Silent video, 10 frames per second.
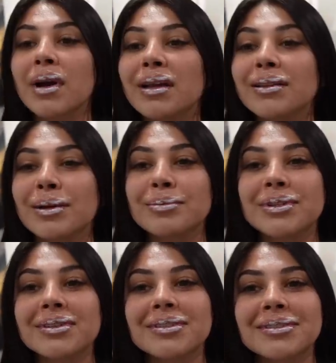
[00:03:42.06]
My
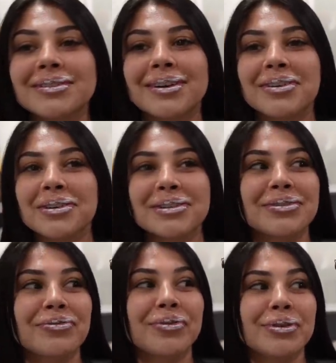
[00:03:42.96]
lips are starting
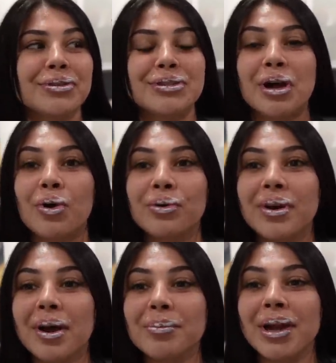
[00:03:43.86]
to feel so
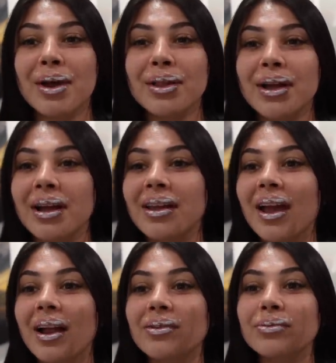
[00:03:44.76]
numb now, like I
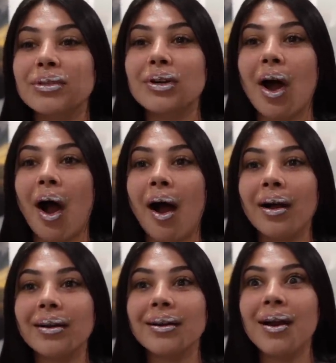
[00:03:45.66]
can't even
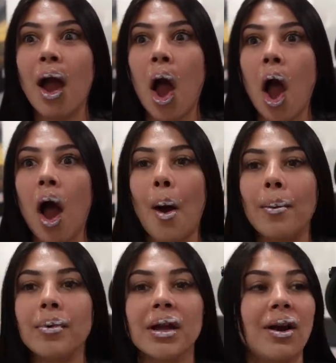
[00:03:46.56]
talk.
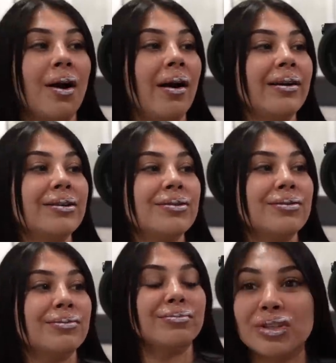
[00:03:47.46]
Oh my
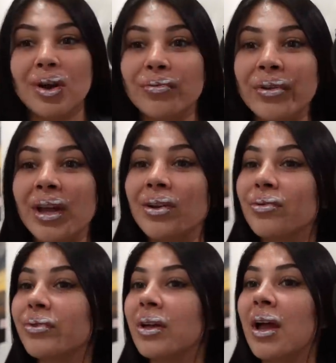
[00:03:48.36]
gosh. So hopefully I
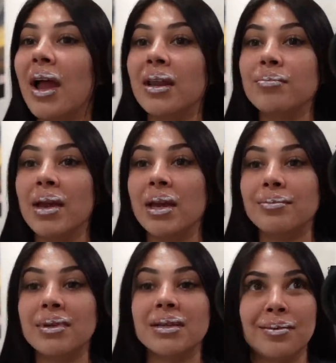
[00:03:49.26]
don't feel any pain
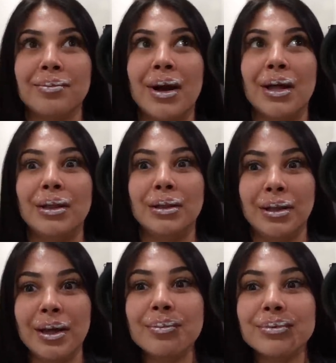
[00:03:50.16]
because my
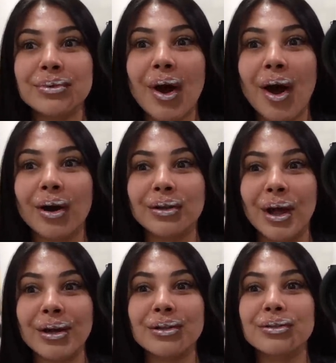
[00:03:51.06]
lips are
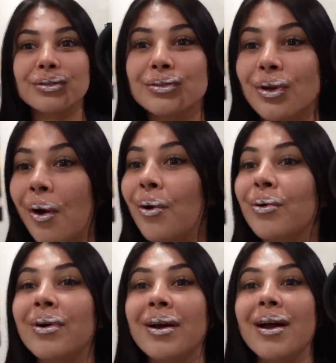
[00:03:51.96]
like so
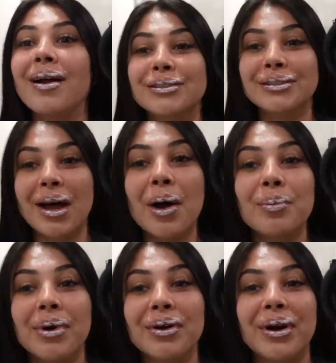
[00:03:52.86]

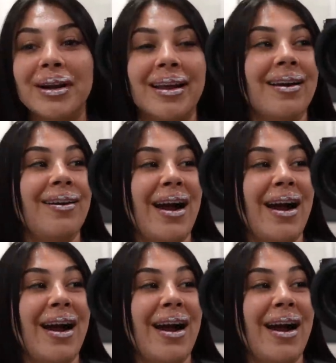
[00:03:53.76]
numb right now.